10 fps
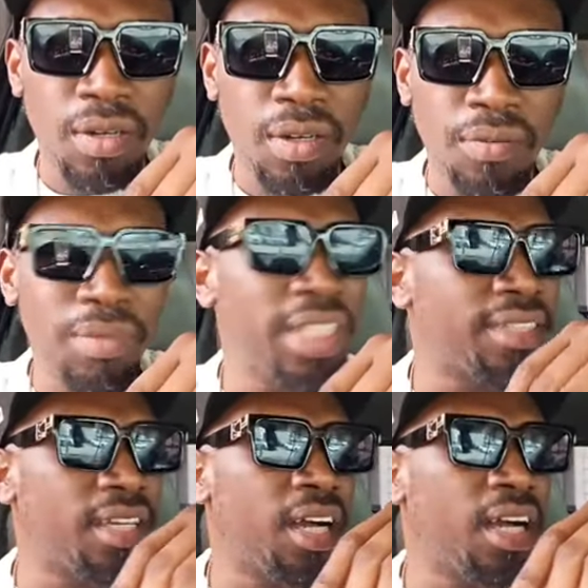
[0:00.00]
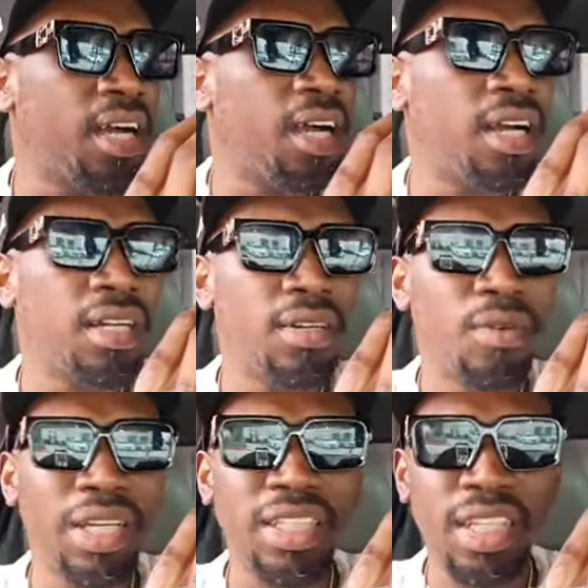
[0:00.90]
Mister what
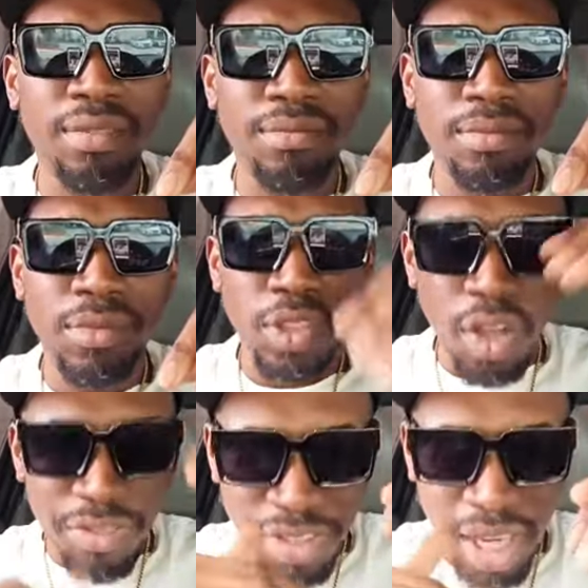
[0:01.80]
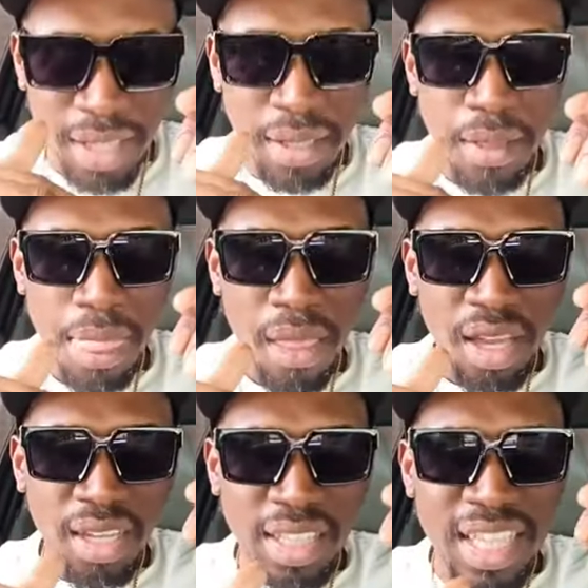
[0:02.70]
his name Tufton?
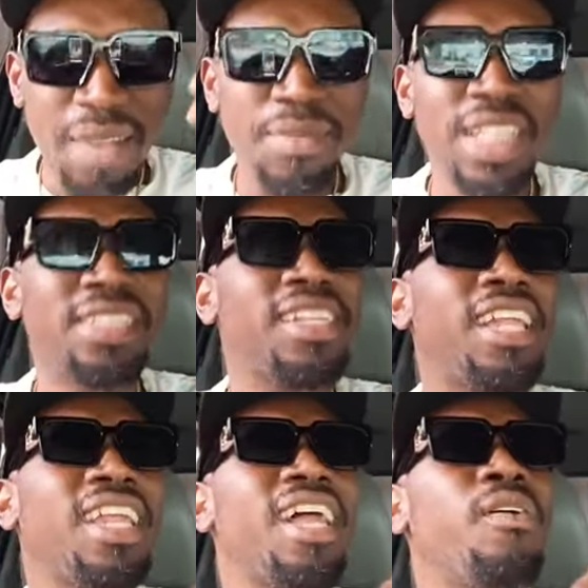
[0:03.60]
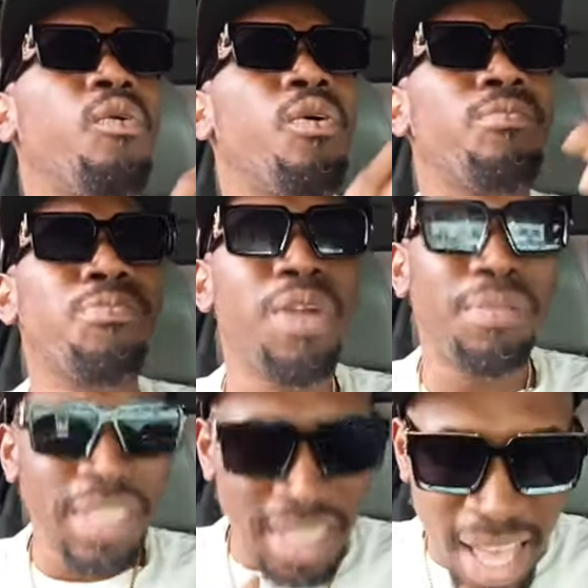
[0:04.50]
That means another open
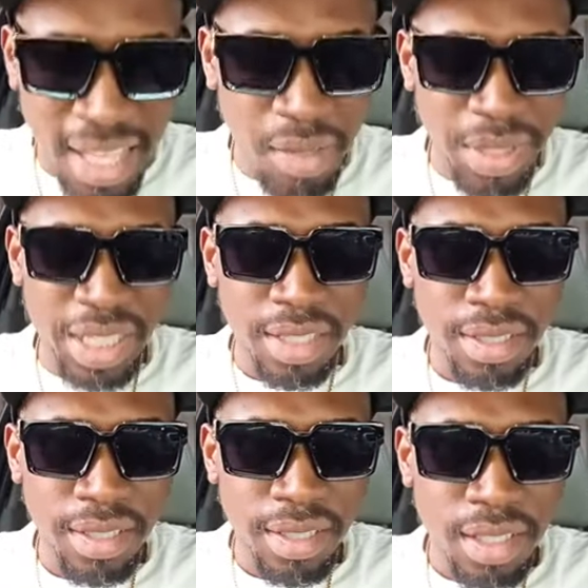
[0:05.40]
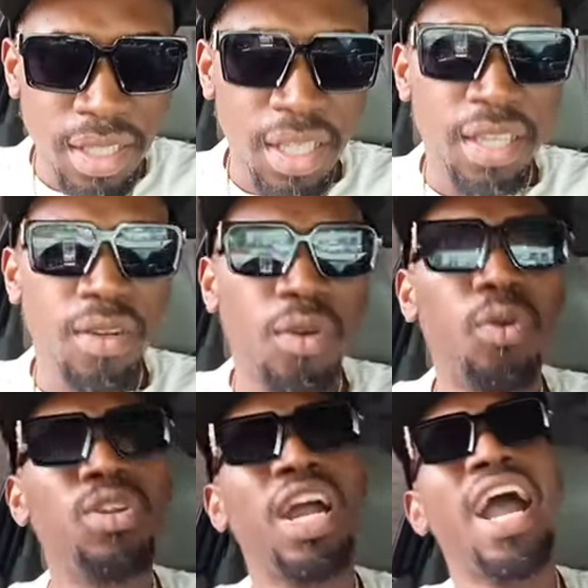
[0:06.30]
promise you are giving you now.
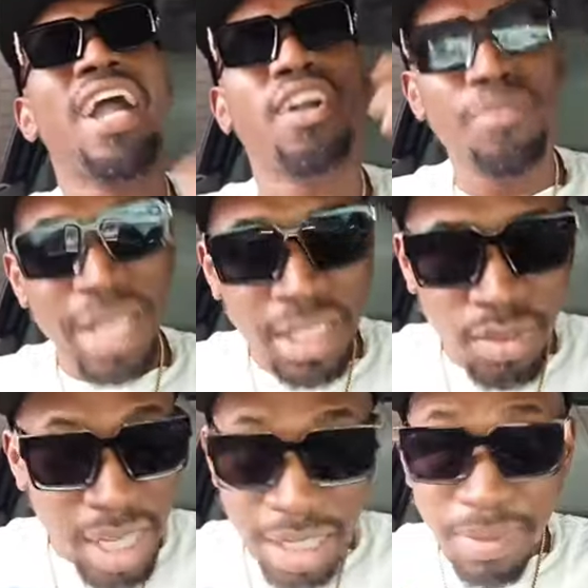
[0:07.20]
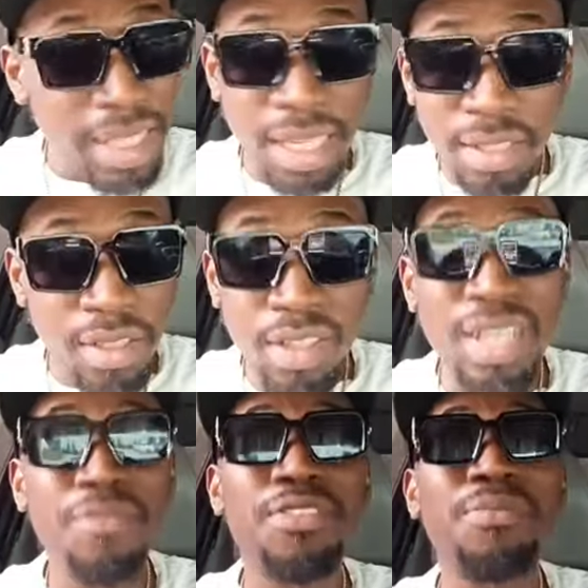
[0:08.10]
Una go build new hospital now, them
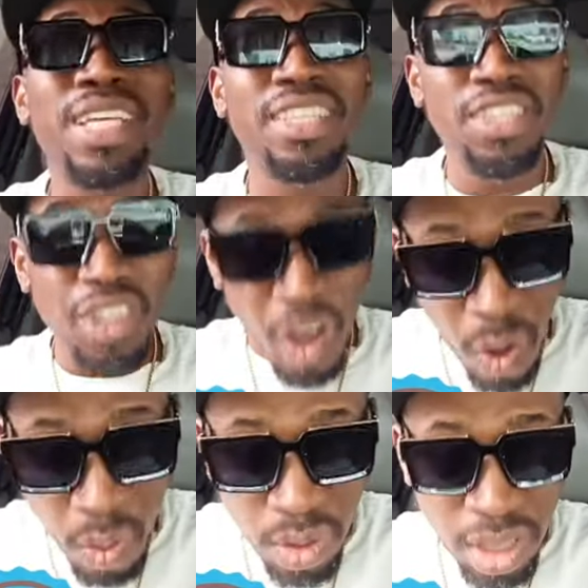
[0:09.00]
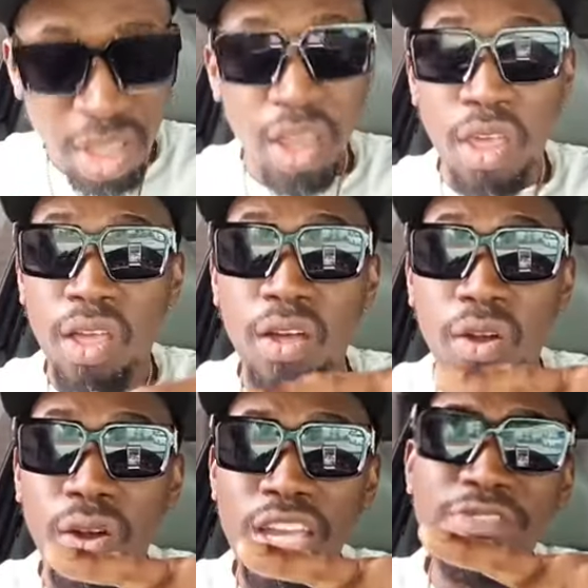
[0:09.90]
fi build now.
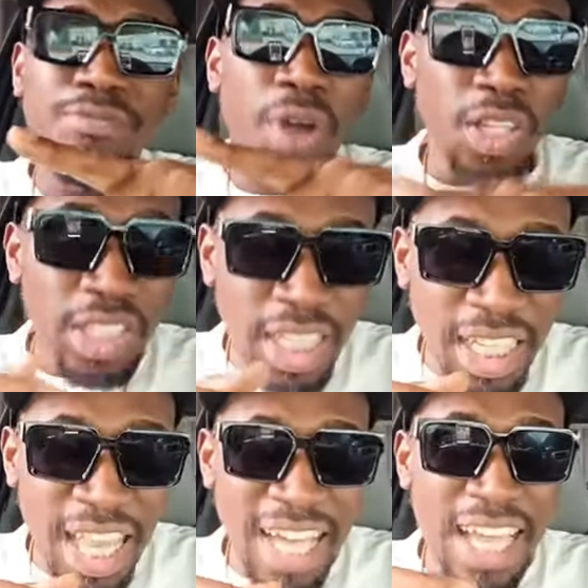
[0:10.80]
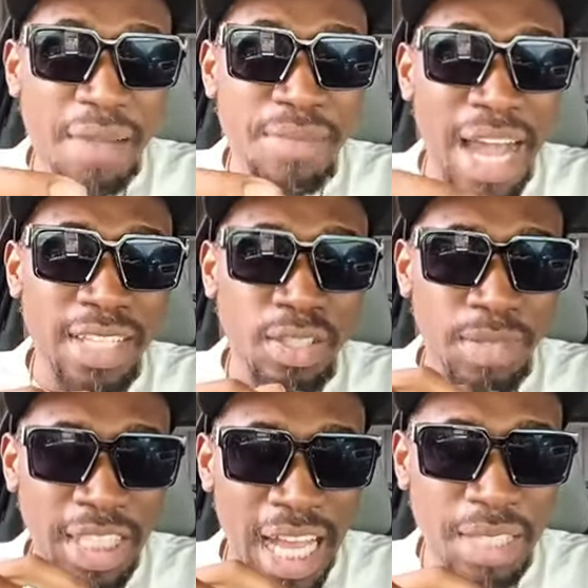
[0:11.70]
If Bounty Killer can buy so much
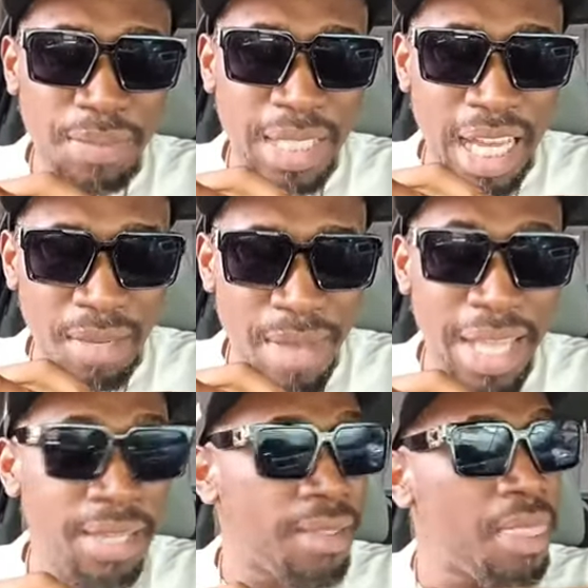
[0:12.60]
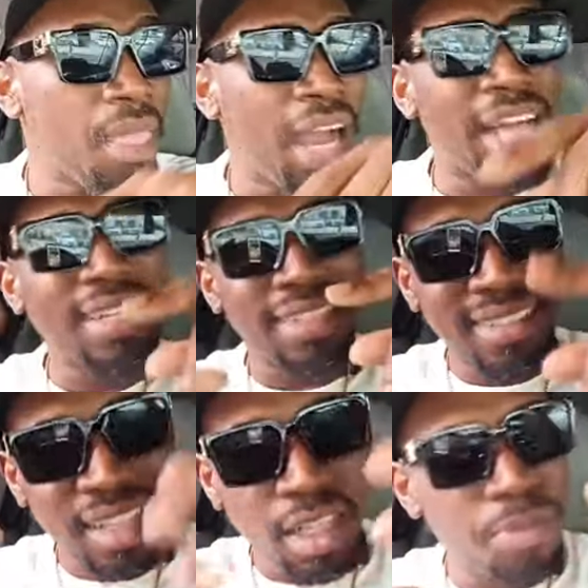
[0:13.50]
hospital bed as a
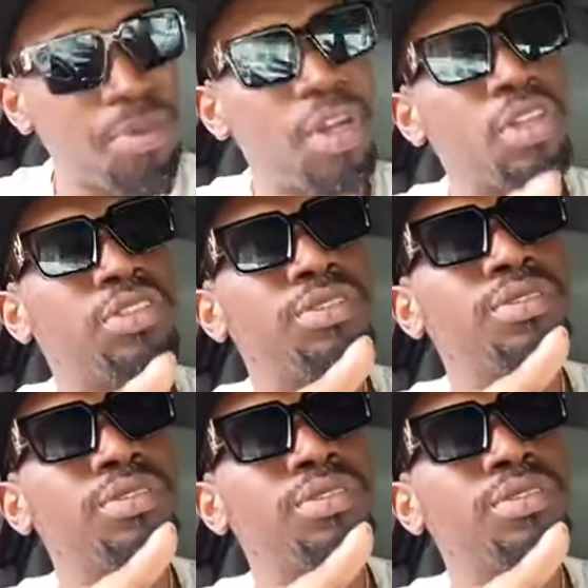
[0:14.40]
single person,